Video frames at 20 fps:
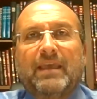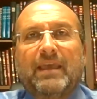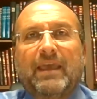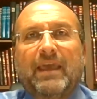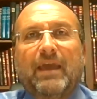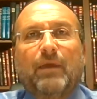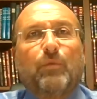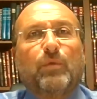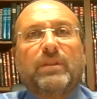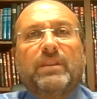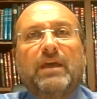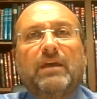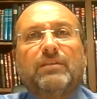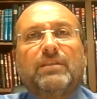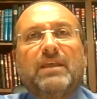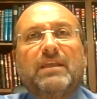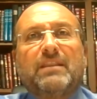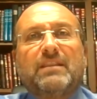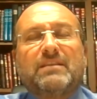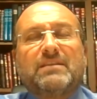And without
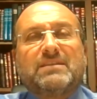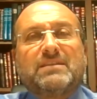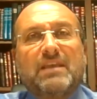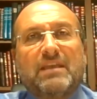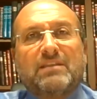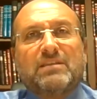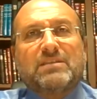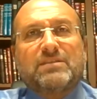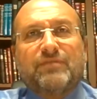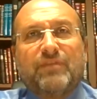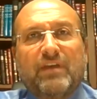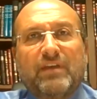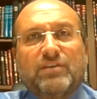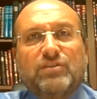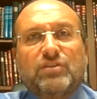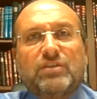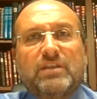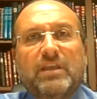that satisfaction,